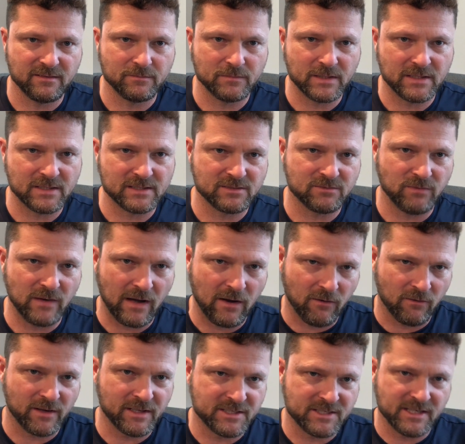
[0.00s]
because I
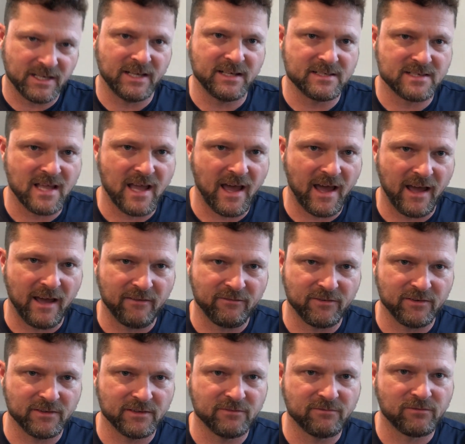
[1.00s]
only changed
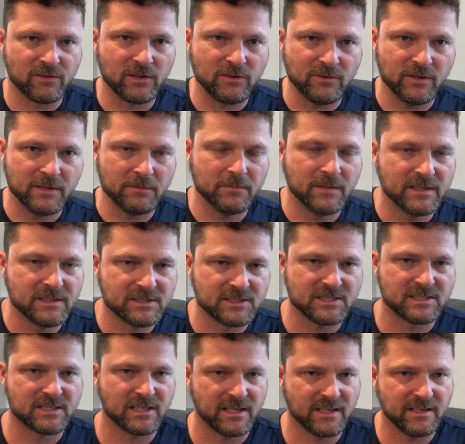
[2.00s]
half of the fluid, but
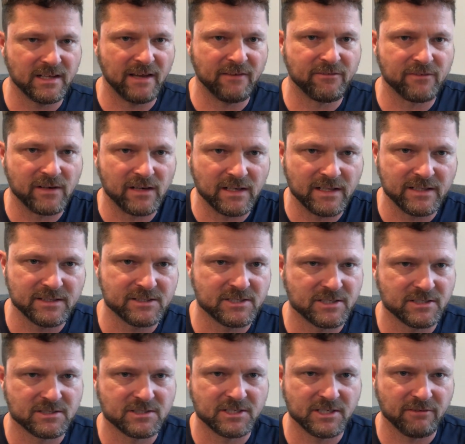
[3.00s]
she said it definitely
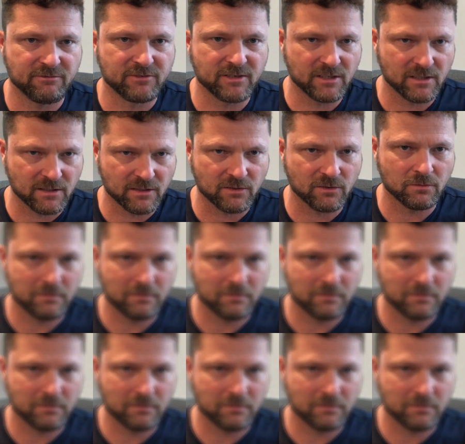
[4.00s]
shifted a little